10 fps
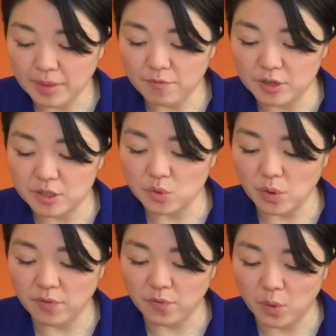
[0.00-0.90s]
Verse
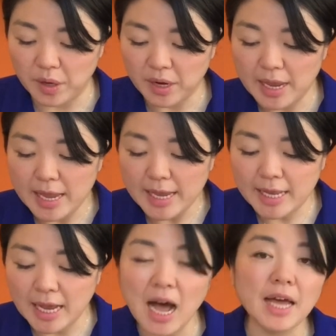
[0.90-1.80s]
24,
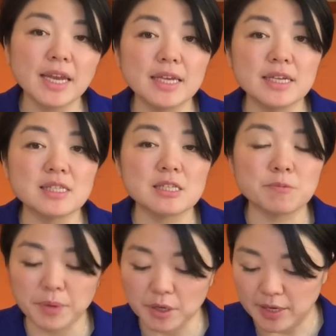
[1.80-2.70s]
God is
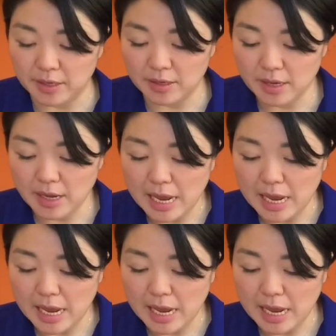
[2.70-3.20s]
spirit